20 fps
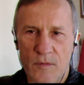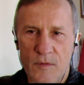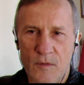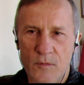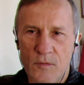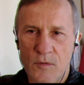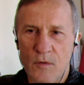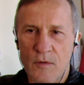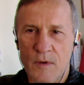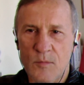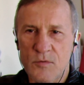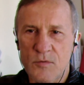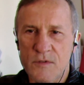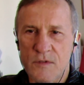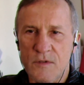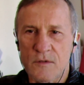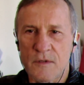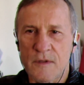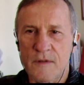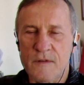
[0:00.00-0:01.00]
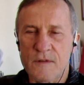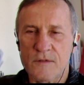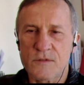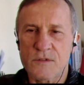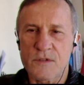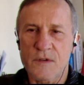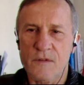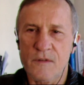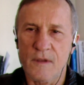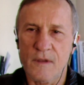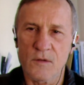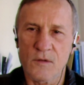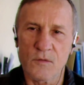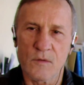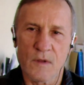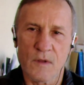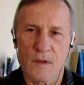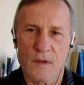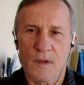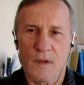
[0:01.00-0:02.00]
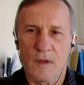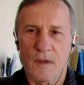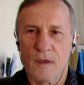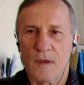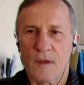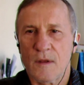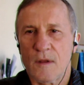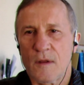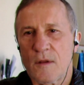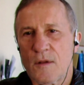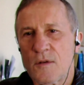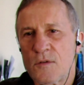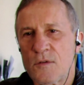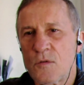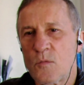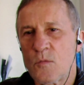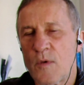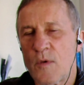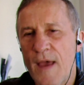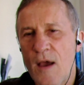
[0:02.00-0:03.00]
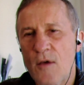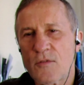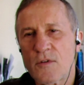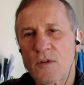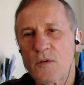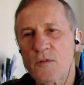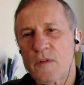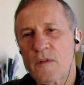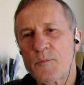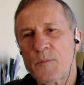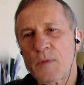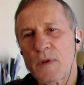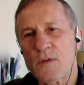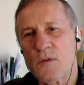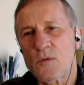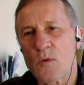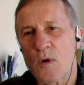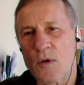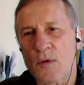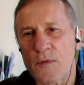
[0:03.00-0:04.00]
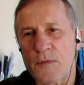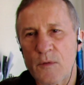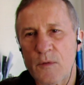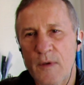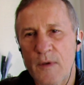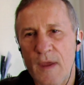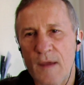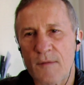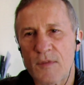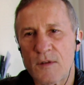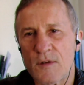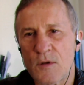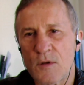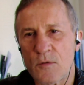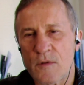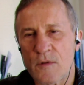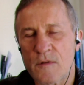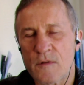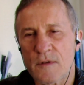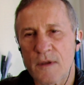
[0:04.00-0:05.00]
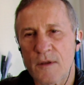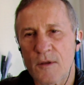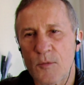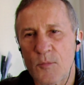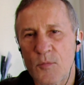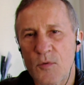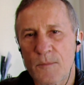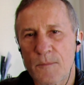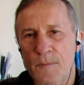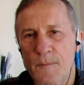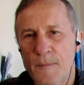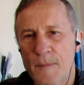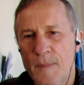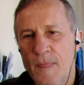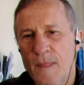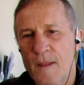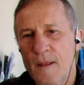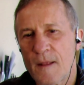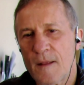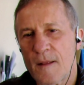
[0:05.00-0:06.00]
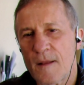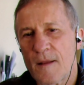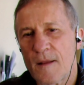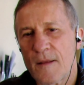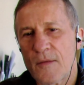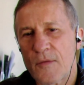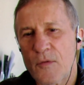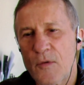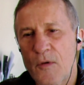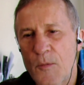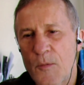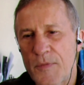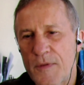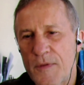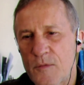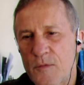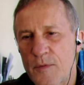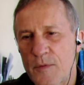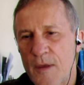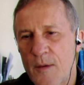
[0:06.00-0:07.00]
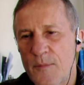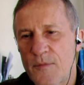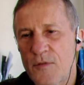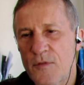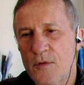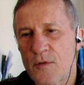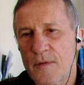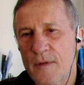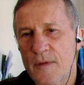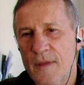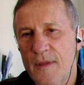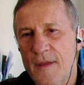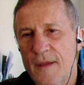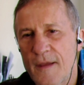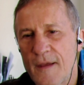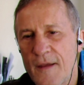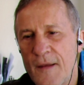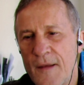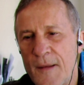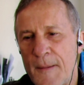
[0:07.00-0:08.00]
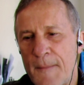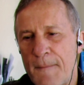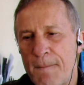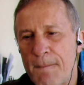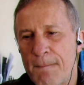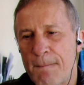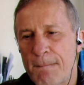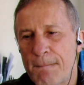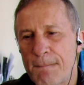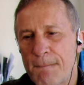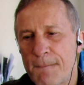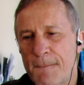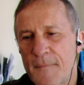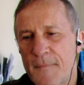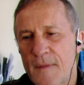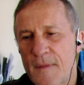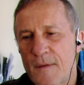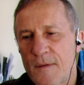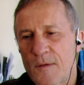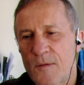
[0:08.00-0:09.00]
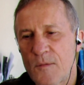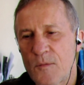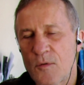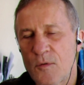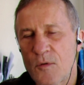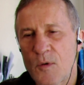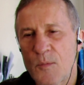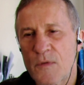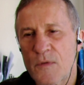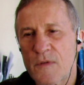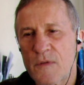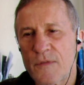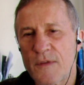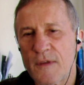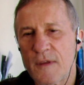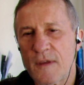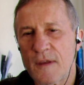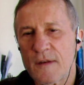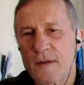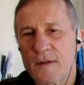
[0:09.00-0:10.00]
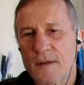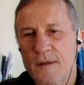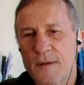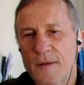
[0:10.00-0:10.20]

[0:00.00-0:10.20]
So you're able to listen just like you do without notes, but you also have the notes to help you. So I hope this was helpful. We're almost at the end.